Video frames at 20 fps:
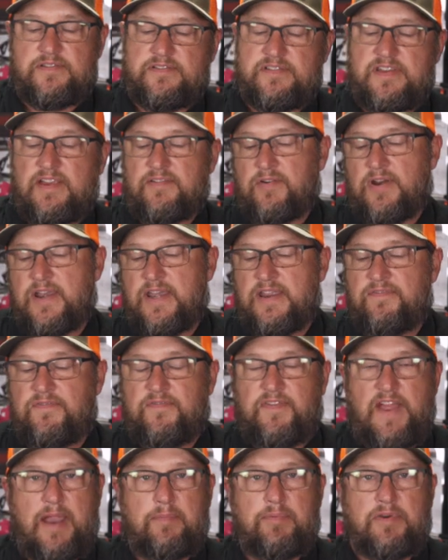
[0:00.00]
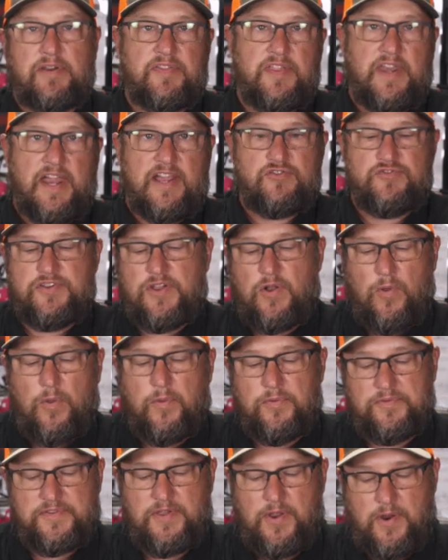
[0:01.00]
There's never any fabric that actually
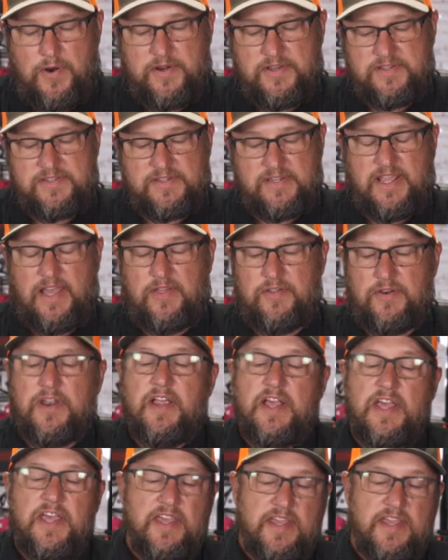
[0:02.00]
holds the harness together.